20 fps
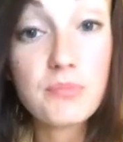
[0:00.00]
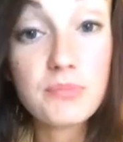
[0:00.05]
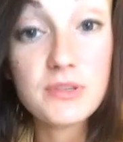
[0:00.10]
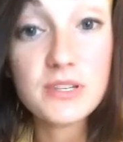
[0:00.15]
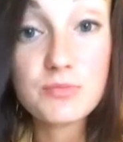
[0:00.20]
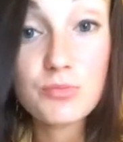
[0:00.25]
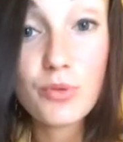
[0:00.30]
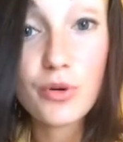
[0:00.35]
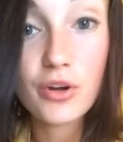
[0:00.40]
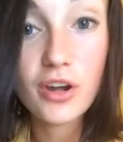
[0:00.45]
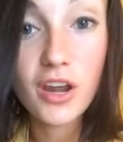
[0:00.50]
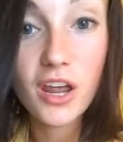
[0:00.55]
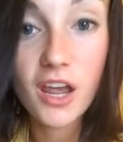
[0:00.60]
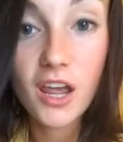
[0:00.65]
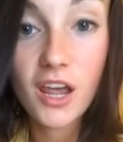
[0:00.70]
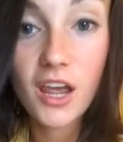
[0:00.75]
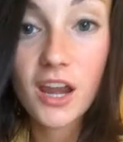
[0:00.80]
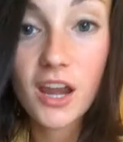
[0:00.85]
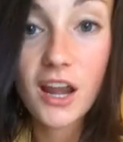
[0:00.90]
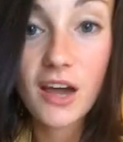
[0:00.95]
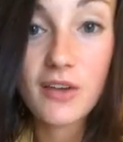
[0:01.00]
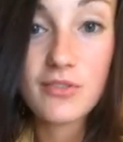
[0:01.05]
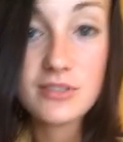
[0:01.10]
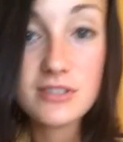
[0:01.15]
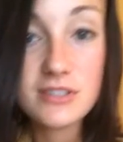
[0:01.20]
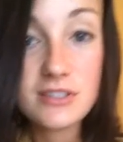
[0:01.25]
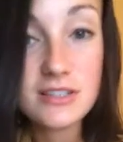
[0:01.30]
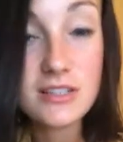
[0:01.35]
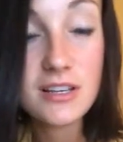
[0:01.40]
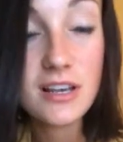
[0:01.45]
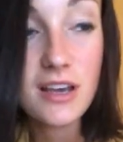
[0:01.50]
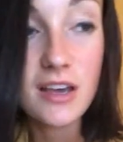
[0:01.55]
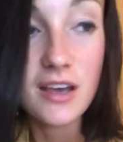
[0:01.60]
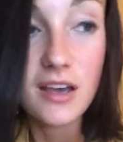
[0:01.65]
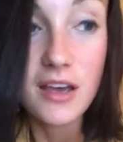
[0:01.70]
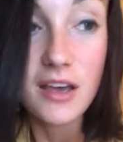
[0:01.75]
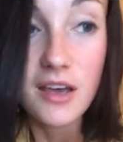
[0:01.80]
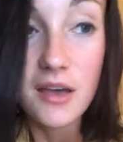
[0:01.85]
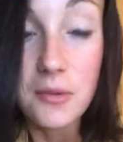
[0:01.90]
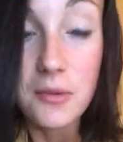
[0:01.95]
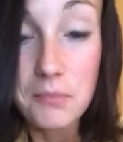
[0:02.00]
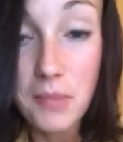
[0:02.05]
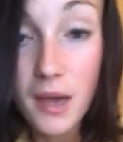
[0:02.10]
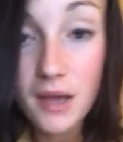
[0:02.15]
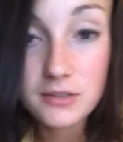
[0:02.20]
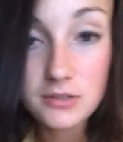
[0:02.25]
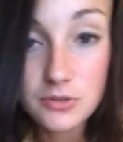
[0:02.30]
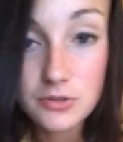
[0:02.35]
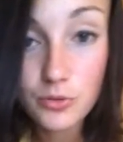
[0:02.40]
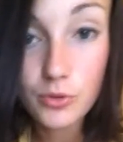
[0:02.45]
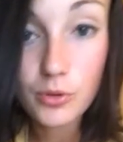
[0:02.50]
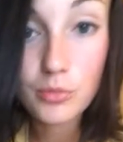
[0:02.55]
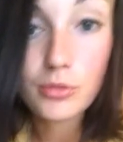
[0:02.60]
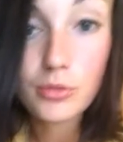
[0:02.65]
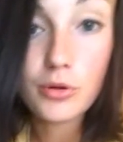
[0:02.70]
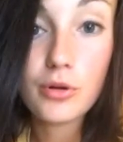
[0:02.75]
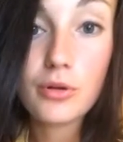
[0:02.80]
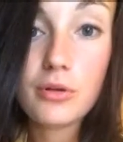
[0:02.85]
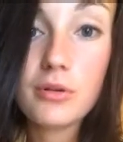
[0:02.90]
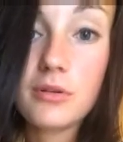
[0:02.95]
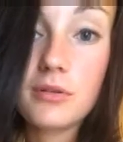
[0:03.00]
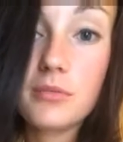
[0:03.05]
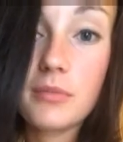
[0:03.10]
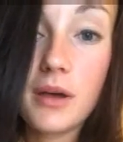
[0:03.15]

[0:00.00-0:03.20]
up this morning and I was back to normal.